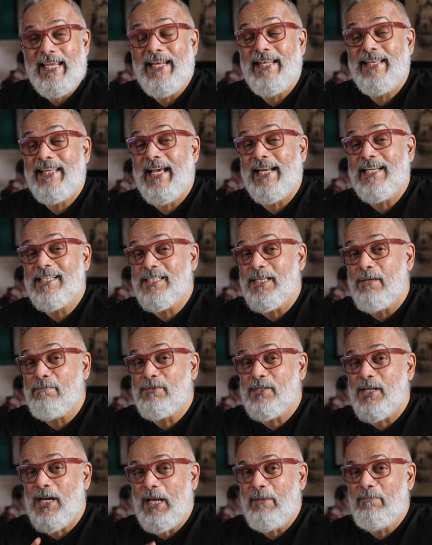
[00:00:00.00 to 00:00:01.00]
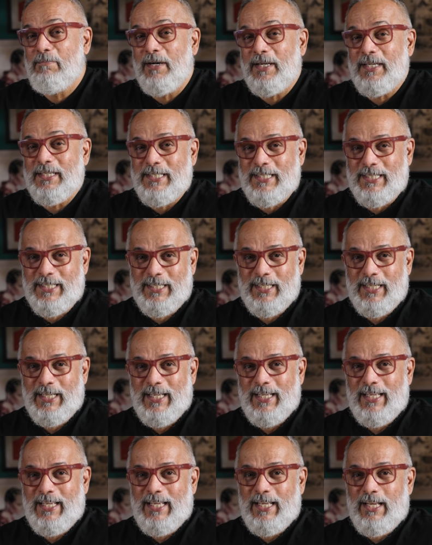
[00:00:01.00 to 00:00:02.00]
hit that subscribe button
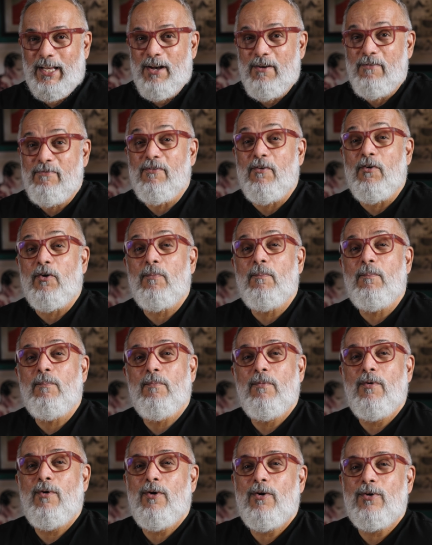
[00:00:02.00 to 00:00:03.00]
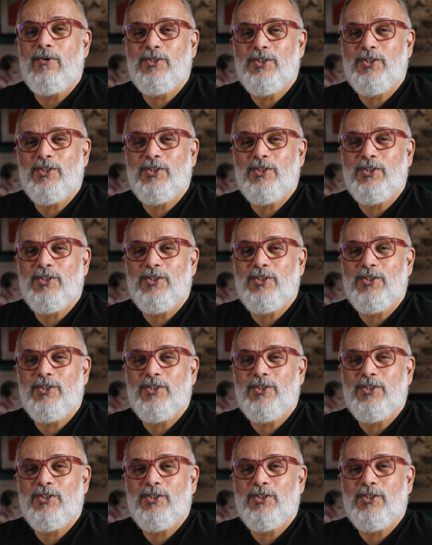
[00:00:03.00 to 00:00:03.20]
for more